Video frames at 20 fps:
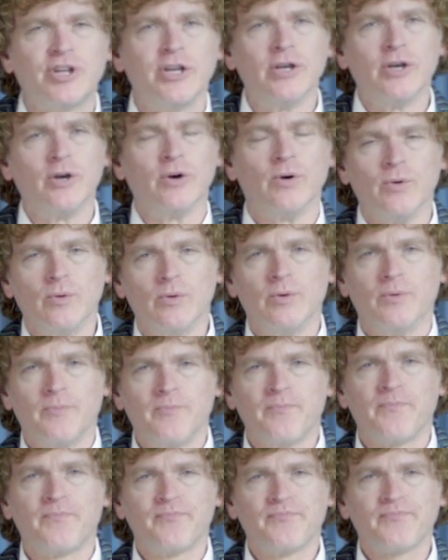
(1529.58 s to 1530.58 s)
to you
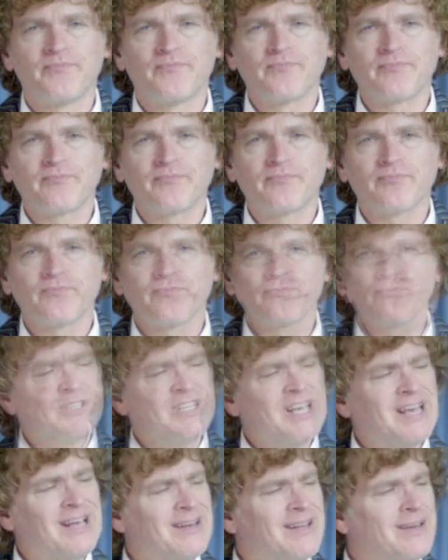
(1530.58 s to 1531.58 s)
I'm
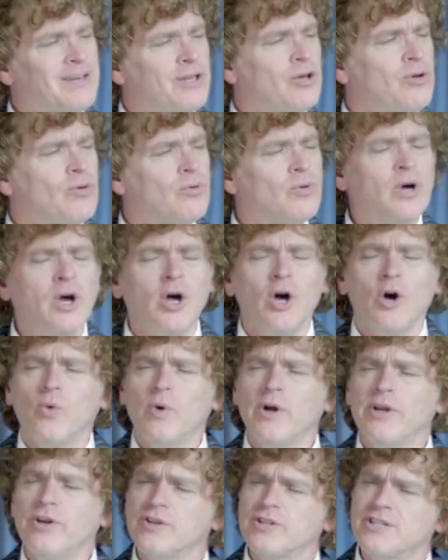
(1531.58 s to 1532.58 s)
telling you
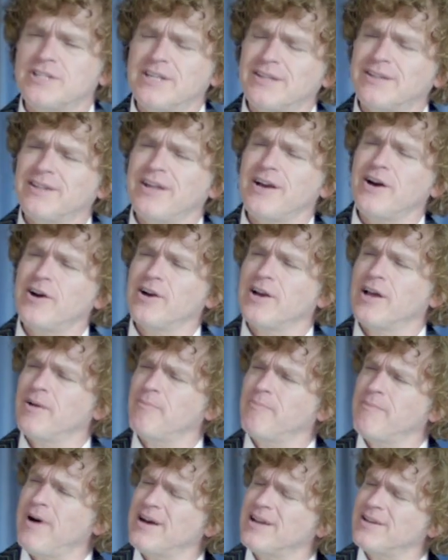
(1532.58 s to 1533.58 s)
when you sit there and
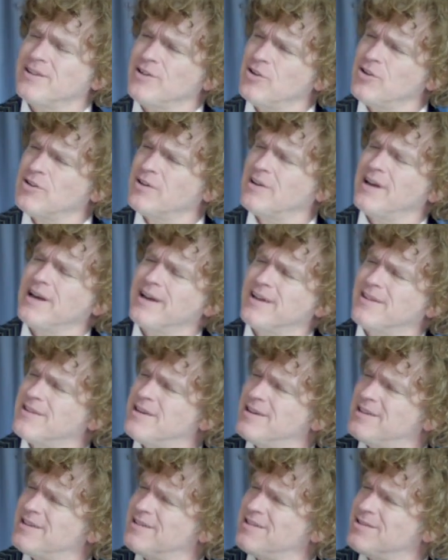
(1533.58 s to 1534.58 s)
it might look like
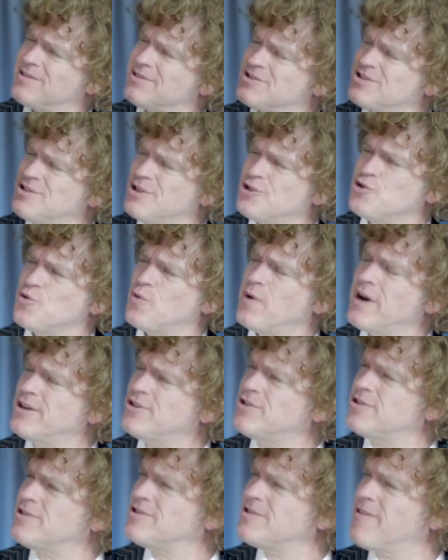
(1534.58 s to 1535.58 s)
the, uh, there's
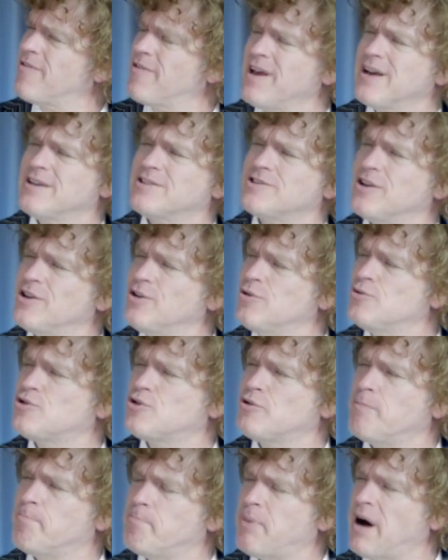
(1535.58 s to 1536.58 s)
situations and things that
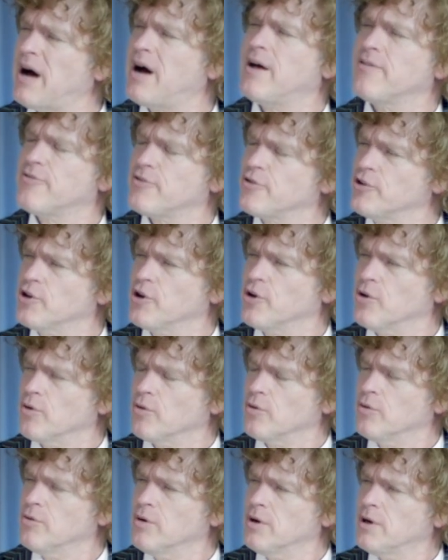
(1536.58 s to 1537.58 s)
used to bother
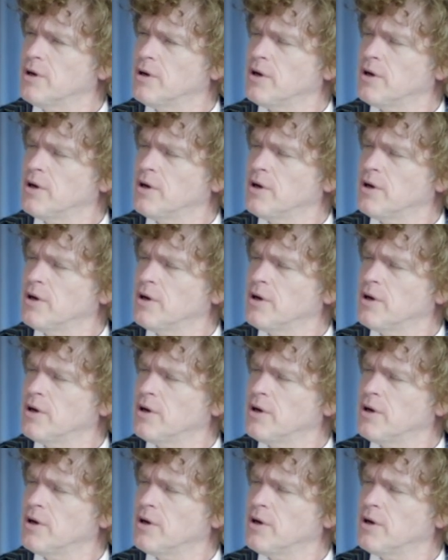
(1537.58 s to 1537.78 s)
you